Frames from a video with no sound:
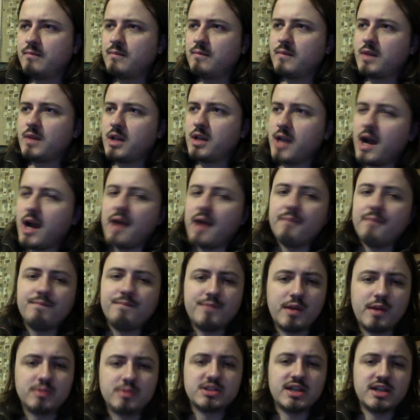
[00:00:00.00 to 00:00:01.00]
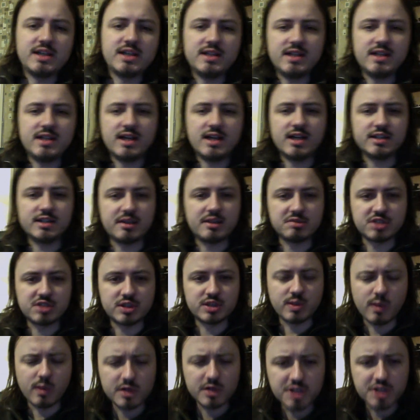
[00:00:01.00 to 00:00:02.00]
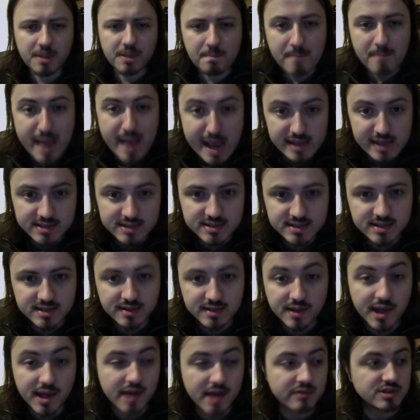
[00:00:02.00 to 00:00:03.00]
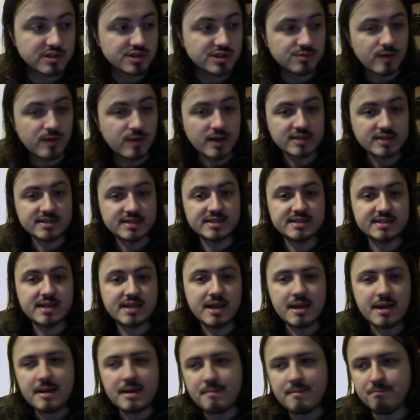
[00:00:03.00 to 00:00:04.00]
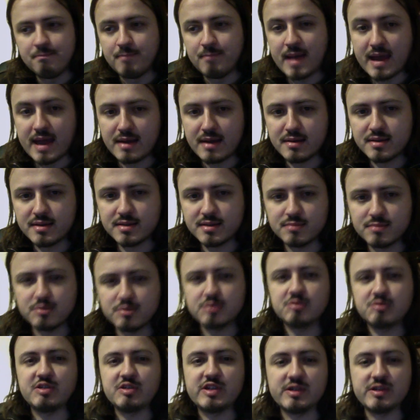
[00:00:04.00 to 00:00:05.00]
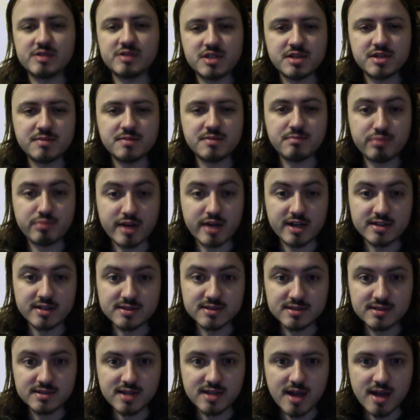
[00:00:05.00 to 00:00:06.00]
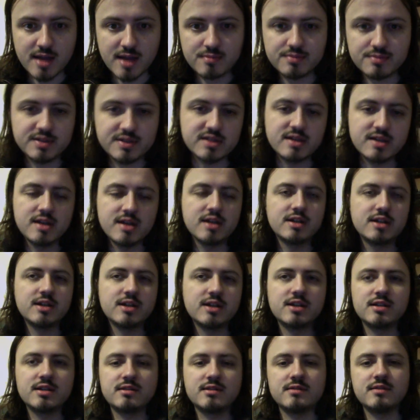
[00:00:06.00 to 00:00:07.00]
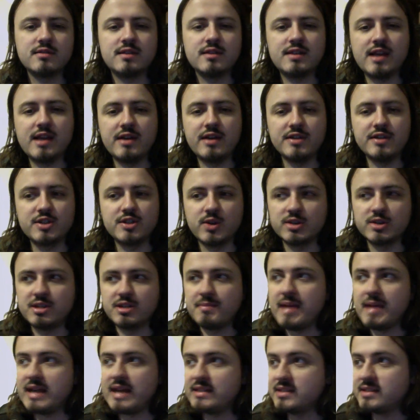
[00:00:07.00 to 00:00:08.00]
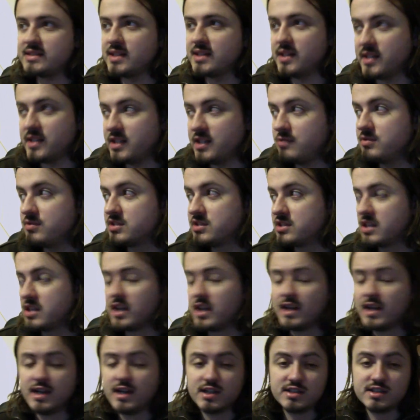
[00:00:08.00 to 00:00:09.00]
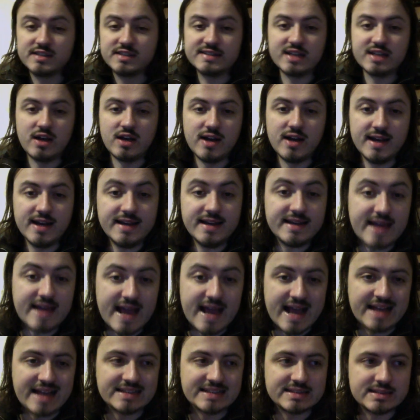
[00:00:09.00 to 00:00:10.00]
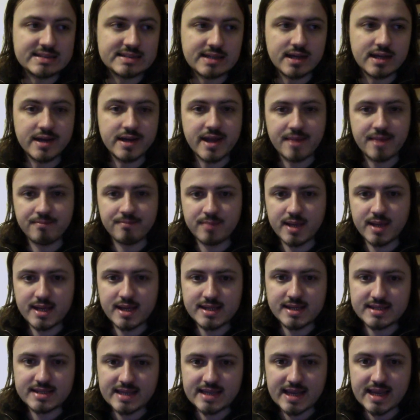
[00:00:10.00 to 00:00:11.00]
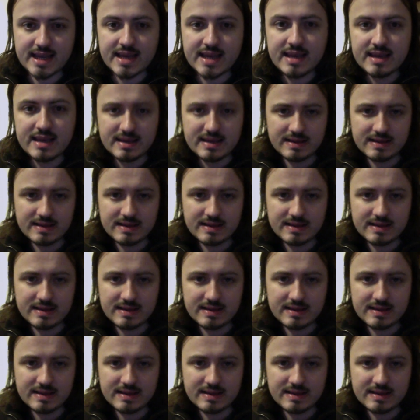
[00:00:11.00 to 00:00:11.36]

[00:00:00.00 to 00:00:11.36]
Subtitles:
Yeah, there was a torture master there, as well as his men, which were brigand types. Now the torture master, he was designed as an NPC,